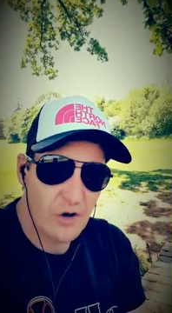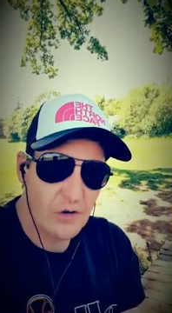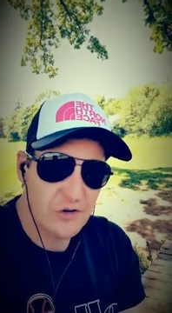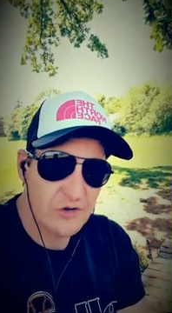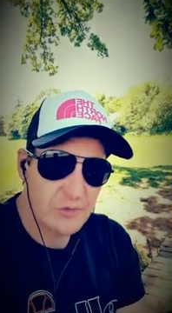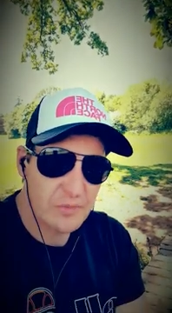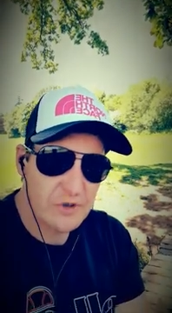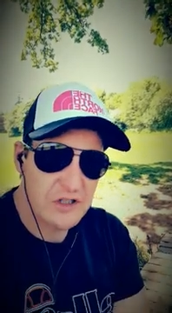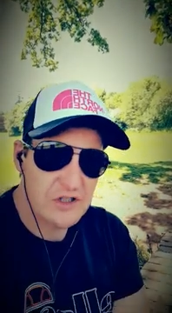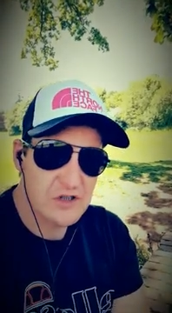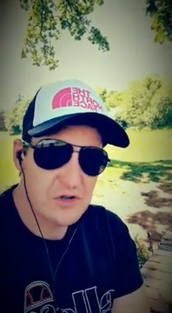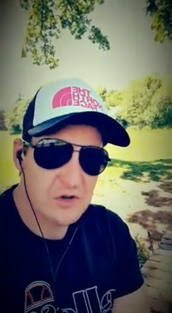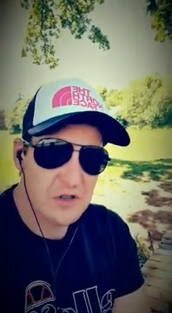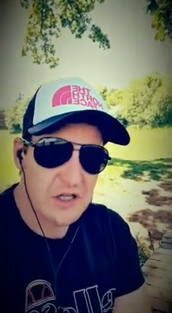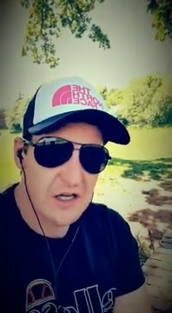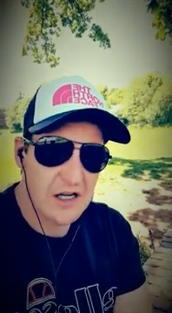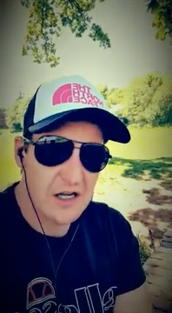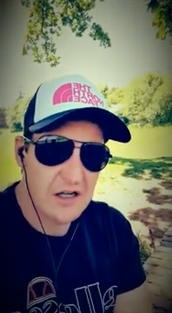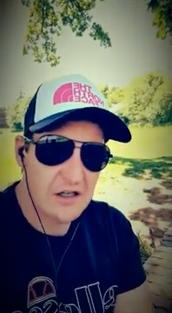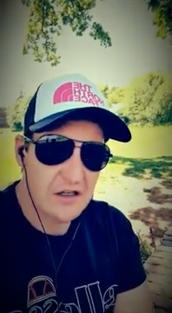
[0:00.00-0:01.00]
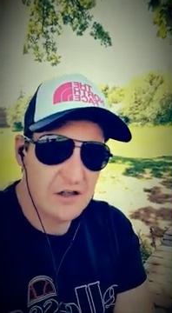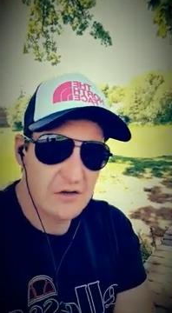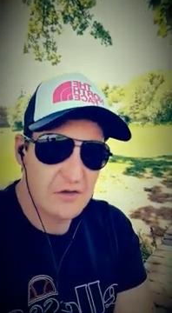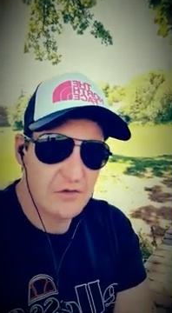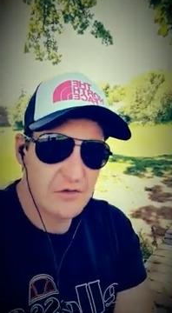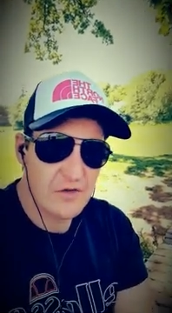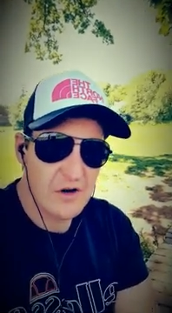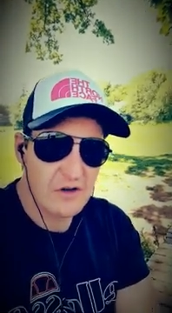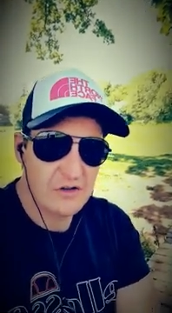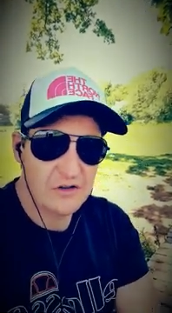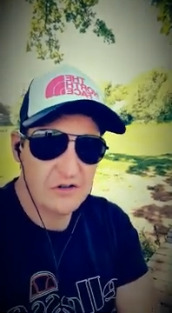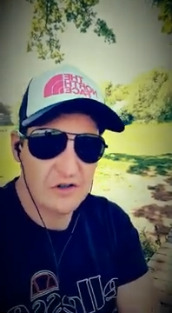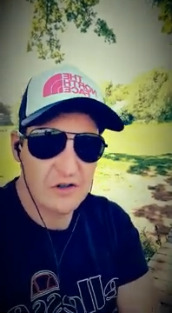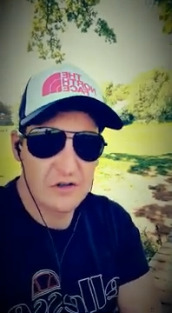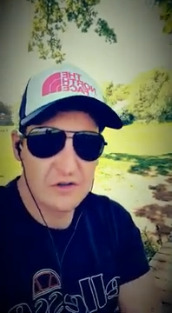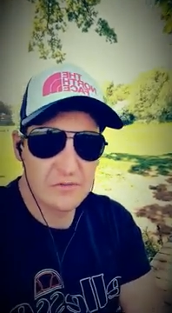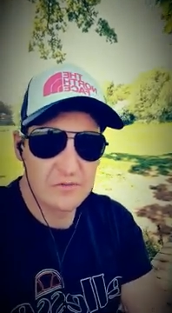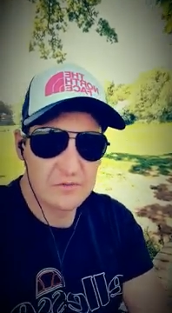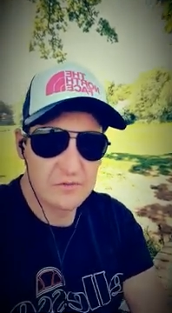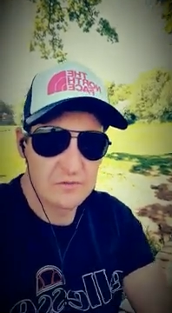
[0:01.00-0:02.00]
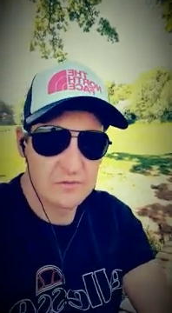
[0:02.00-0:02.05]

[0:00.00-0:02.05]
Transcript: I'll speak to you again very soon.